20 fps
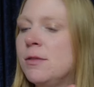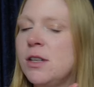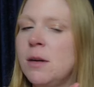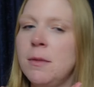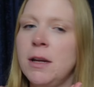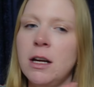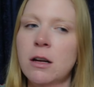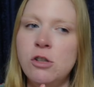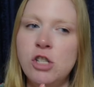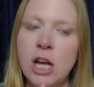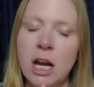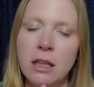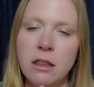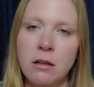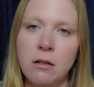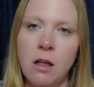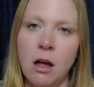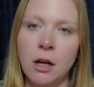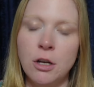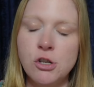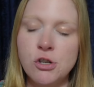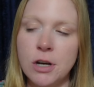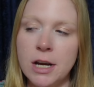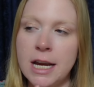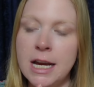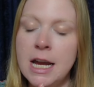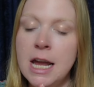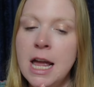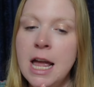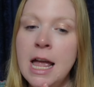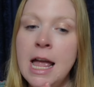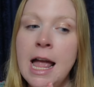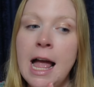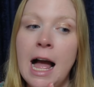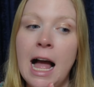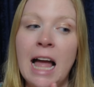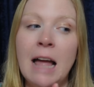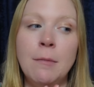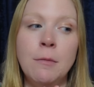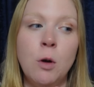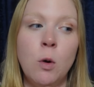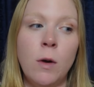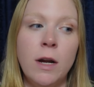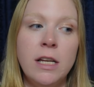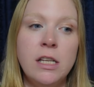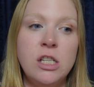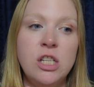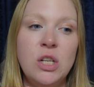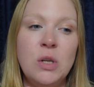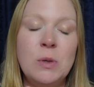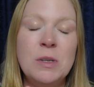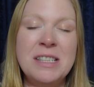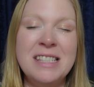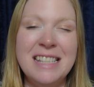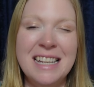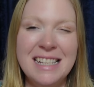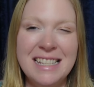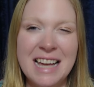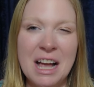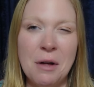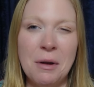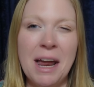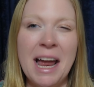So I'm going to go check the laundry. I'm going to sit down.